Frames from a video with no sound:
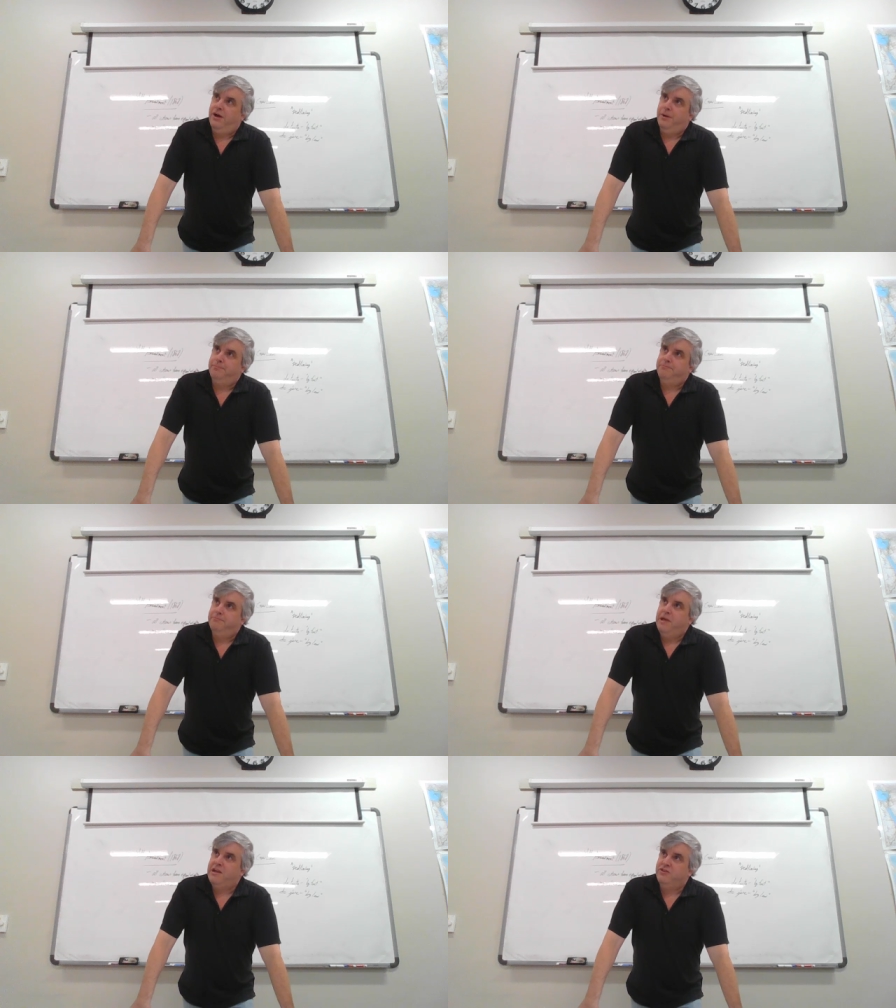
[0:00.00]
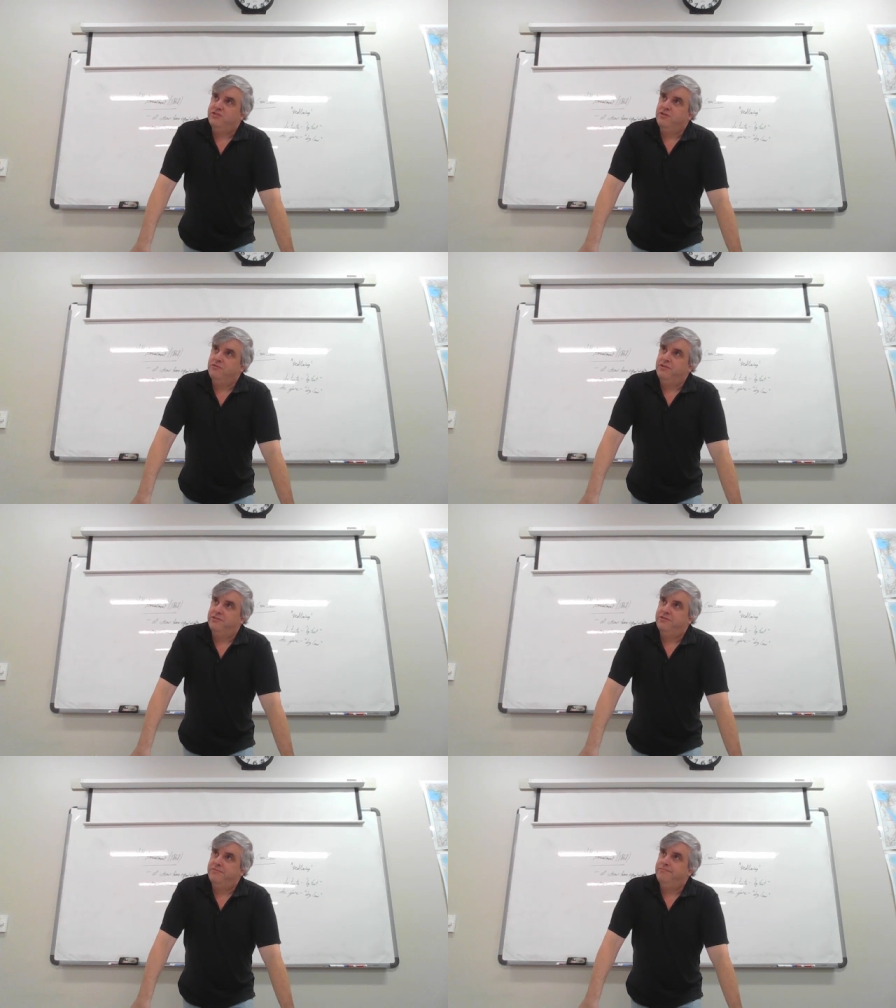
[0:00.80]
um, making sure
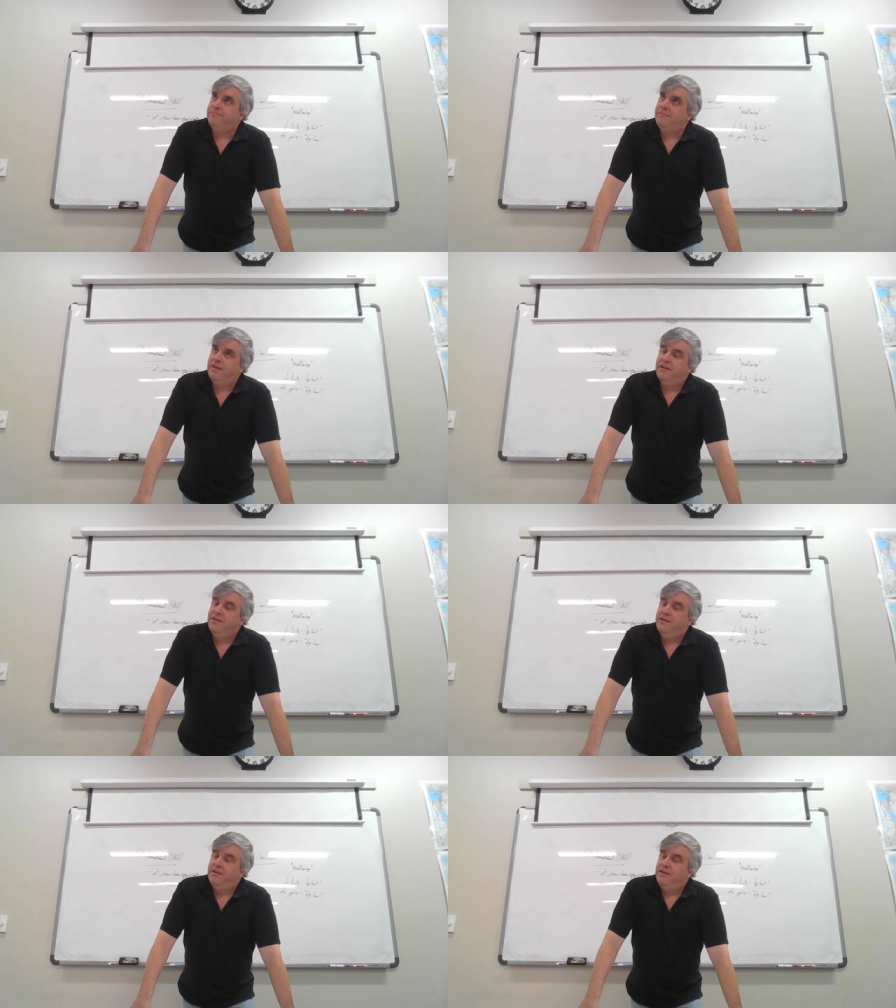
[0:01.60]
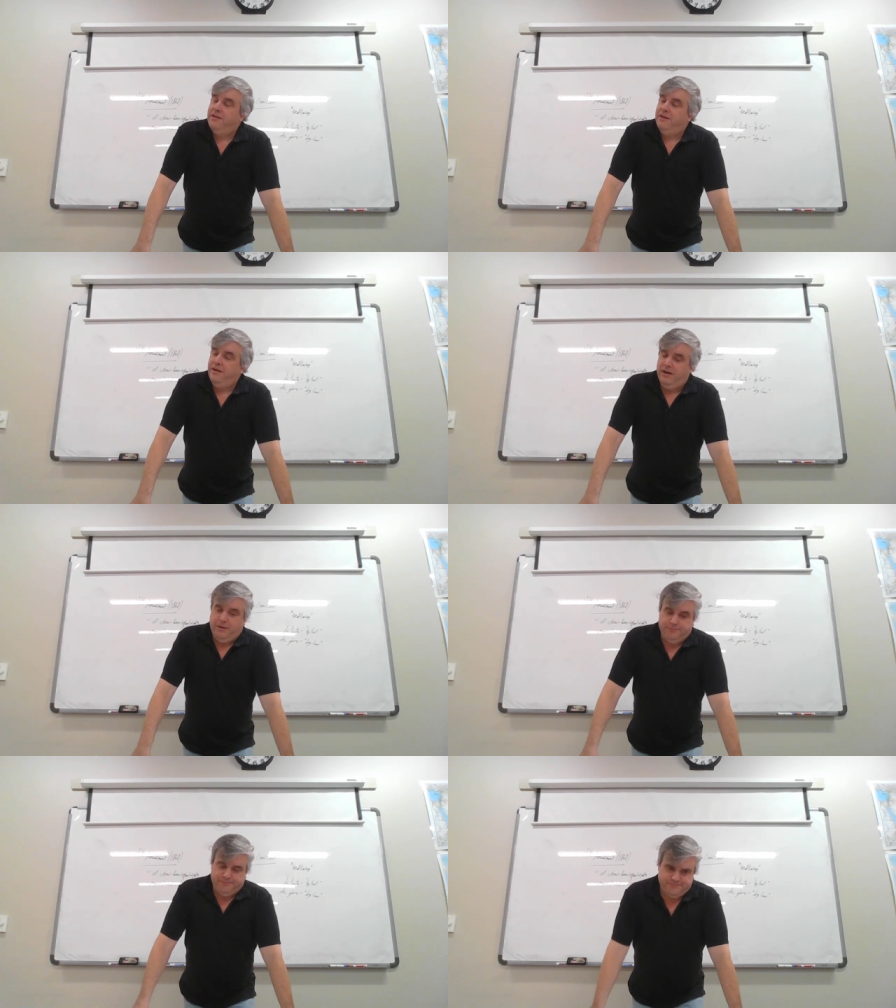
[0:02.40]
that
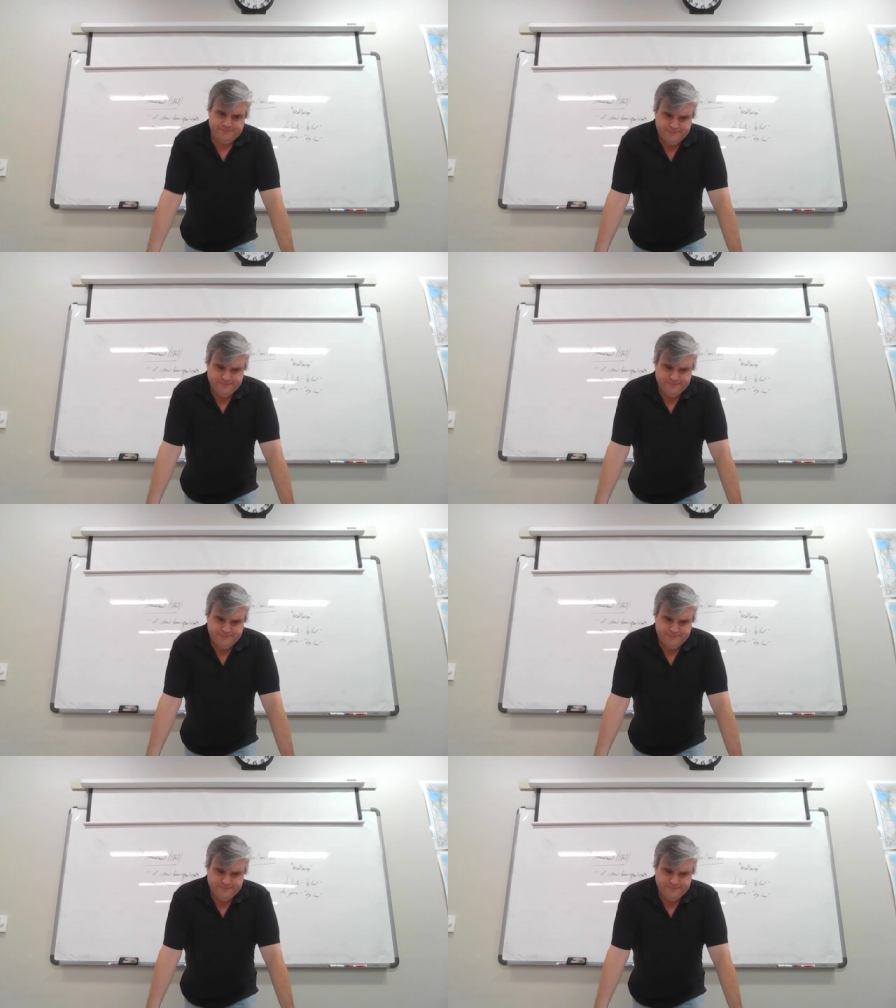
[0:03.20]
um,